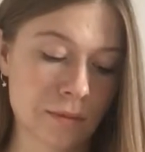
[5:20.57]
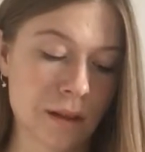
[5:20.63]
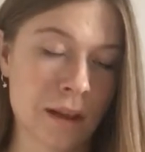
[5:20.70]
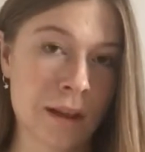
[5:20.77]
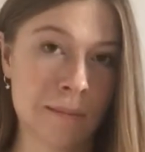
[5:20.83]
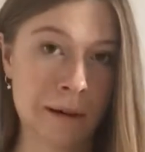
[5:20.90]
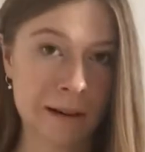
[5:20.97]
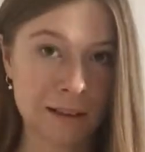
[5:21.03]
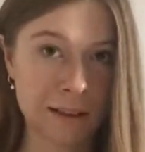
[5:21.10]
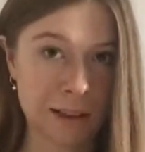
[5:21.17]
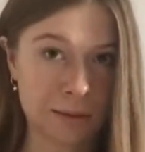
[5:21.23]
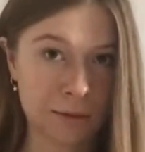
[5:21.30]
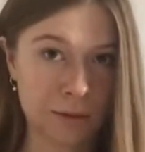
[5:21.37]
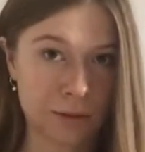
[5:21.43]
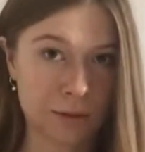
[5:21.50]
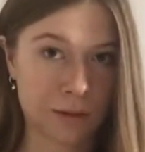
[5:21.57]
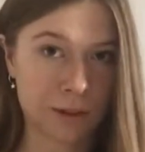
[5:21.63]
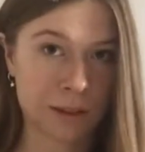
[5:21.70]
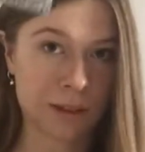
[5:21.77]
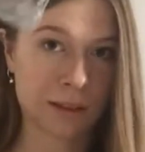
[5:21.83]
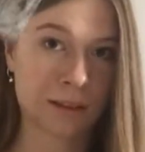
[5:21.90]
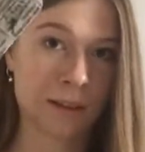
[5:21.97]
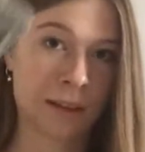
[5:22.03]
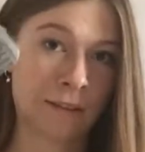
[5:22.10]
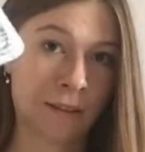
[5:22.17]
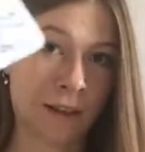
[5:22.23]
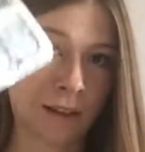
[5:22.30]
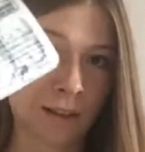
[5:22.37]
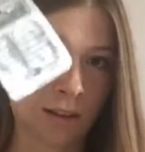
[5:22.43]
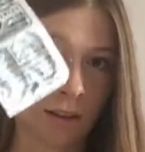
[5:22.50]
And then paracetamol, because if
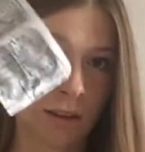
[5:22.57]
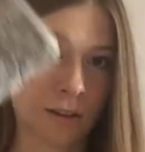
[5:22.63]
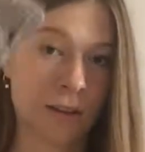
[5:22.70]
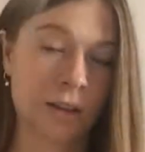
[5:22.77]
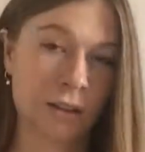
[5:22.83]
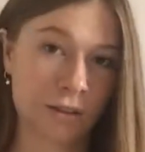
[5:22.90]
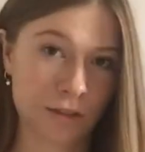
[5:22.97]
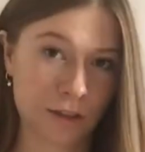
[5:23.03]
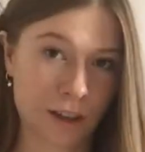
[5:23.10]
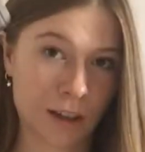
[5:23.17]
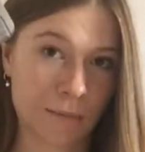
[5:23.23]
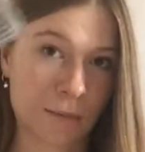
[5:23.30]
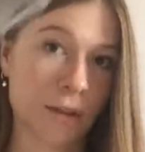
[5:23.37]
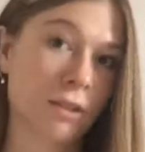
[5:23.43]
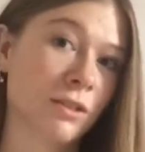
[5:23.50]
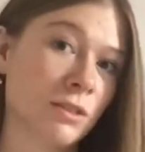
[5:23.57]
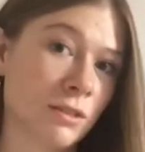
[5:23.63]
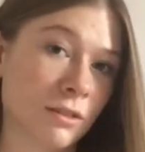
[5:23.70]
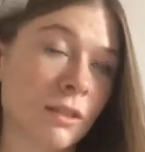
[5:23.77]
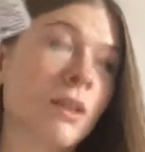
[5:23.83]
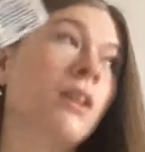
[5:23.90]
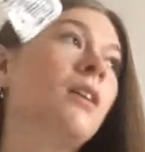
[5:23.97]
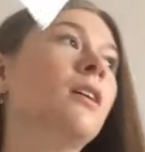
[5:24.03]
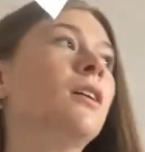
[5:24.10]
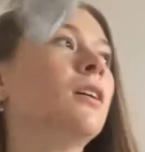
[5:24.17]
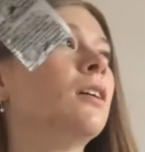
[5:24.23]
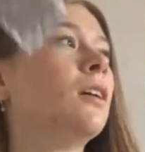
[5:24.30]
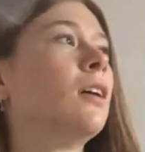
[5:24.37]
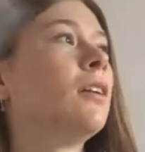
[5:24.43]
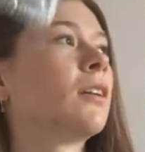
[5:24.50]
it is hot, you're not drinking much, you're
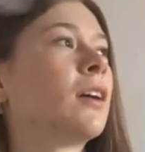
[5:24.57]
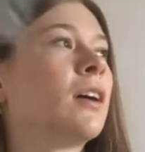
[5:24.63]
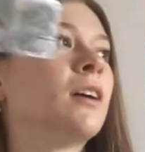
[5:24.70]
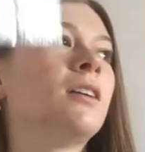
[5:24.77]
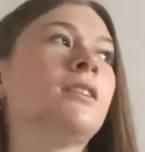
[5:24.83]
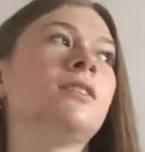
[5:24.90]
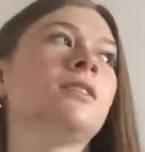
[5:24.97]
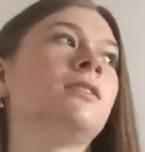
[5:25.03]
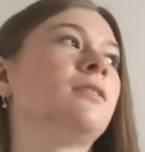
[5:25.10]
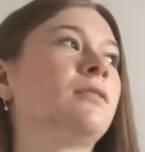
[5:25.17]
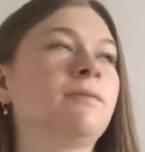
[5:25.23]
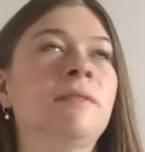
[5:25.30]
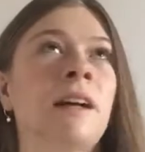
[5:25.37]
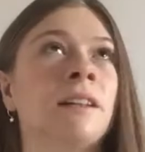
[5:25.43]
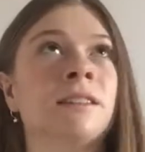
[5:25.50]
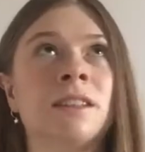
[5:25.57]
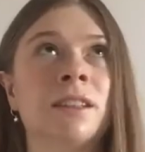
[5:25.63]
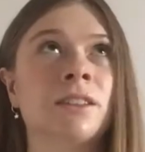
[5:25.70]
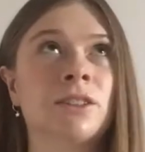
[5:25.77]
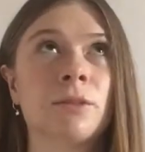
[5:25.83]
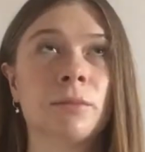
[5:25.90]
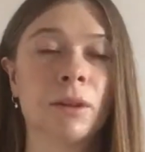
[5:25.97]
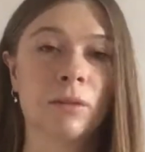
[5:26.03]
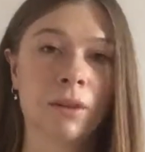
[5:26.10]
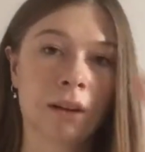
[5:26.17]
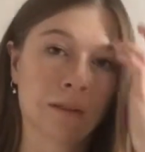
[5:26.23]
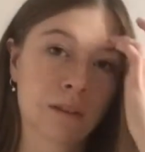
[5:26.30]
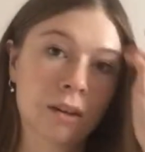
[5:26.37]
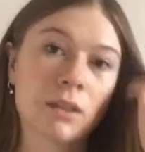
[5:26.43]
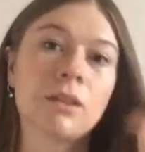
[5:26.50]
on the go, sort of dancing, jumping,
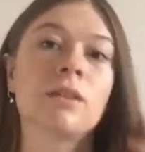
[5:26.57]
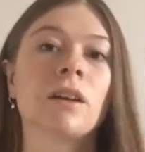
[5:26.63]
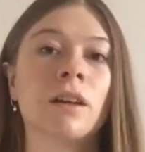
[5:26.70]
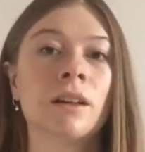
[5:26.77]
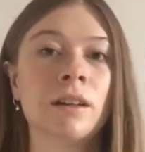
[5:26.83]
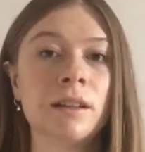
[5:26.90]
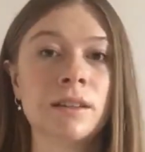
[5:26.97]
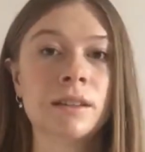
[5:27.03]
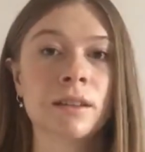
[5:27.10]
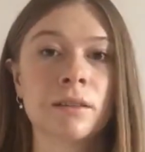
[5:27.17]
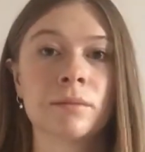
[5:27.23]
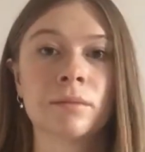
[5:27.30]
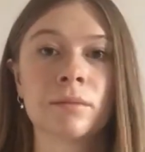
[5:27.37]
whatever, and you're going to need some